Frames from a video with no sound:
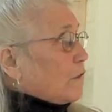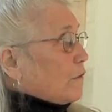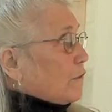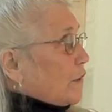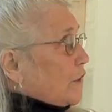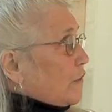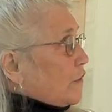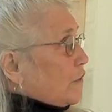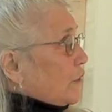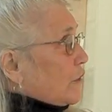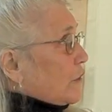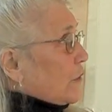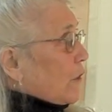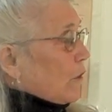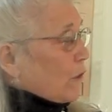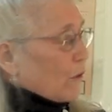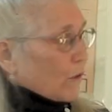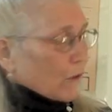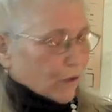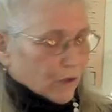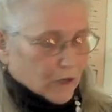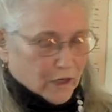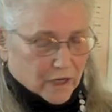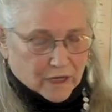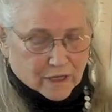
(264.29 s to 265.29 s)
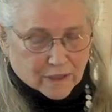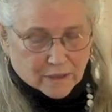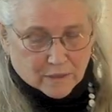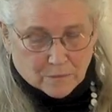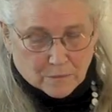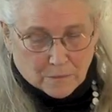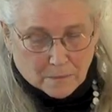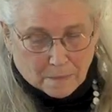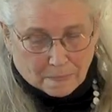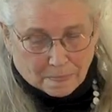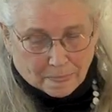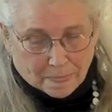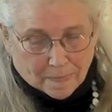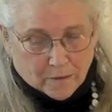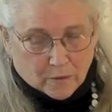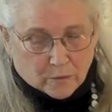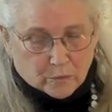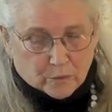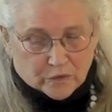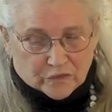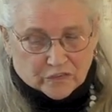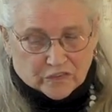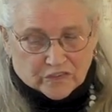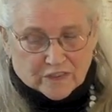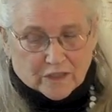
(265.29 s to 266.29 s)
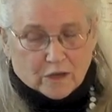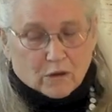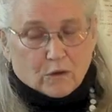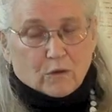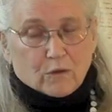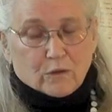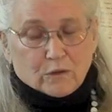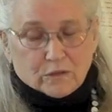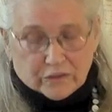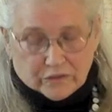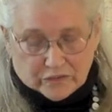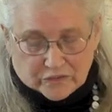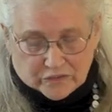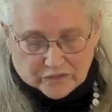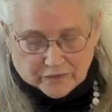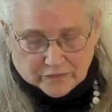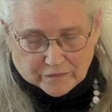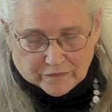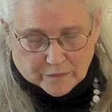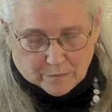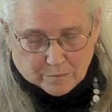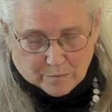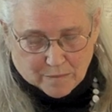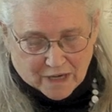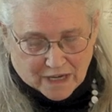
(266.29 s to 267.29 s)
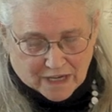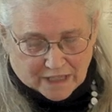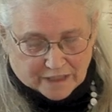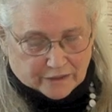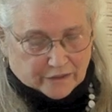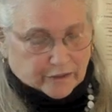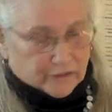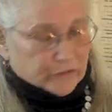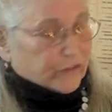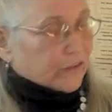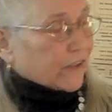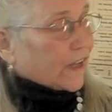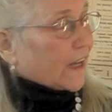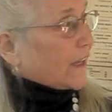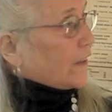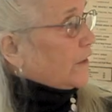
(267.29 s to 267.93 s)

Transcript: Richard Hoare, who was the oldest of the miners,